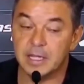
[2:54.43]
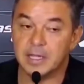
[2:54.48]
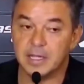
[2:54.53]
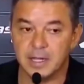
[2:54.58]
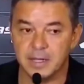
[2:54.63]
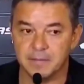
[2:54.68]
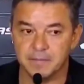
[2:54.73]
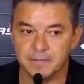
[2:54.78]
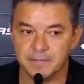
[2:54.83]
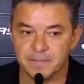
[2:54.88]

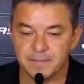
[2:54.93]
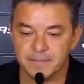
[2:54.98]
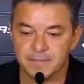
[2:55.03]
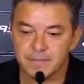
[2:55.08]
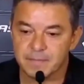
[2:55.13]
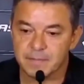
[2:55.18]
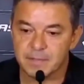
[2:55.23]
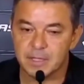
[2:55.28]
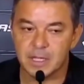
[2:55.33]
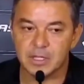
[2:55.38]
it
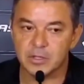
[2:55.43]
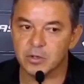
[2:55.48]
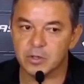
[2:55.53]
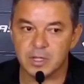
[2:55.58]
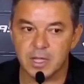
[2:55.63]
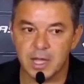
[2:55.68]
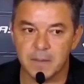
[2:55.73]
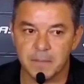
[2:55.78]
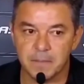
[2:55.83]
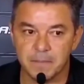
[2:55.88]
demands, and that
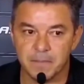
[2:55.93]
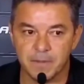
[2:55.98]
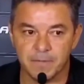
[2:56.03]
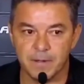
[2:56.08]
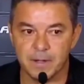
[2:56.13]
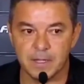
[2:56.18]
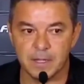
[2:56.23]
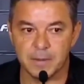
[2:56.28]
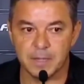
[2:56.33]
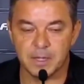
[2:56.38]
is
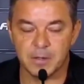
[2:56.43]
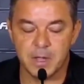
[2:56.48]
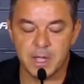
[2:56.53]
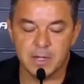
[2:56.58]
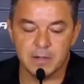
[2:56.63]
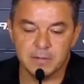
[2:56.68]
perfectly fine.